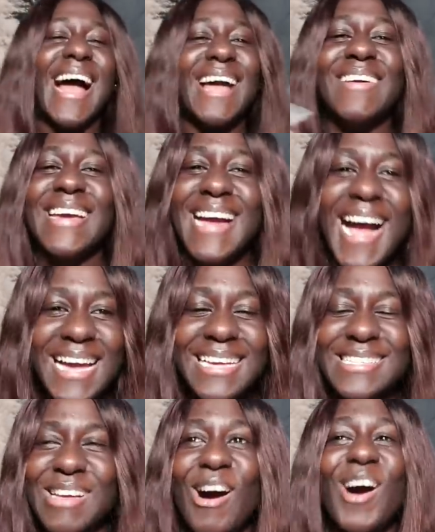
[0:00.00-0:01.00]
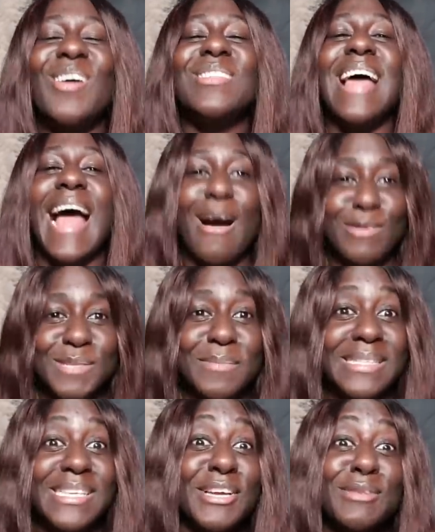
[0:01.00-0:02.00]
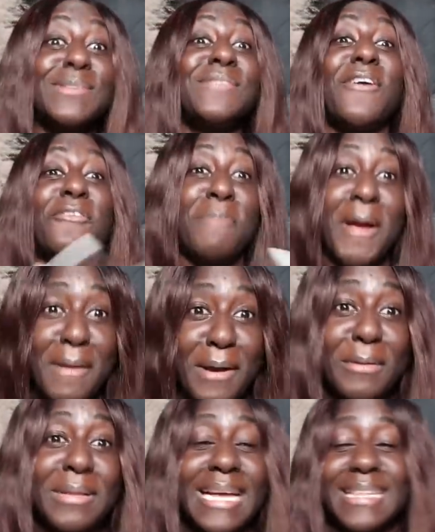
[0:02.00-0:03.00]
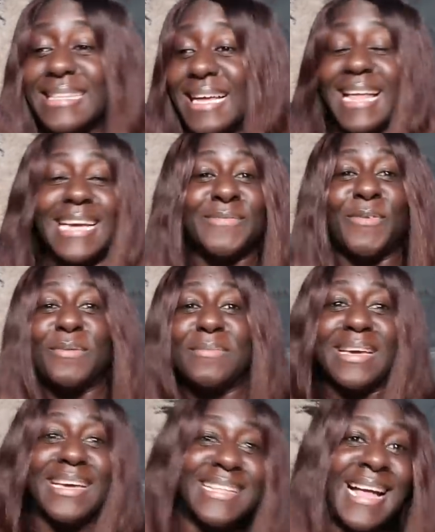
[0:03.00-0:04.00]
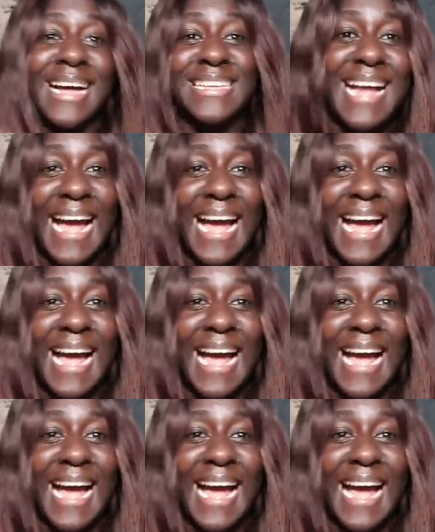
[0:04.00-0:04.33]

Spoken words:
I mean, guys, all the housemates, inclusive of Pere, like that likes for me, hard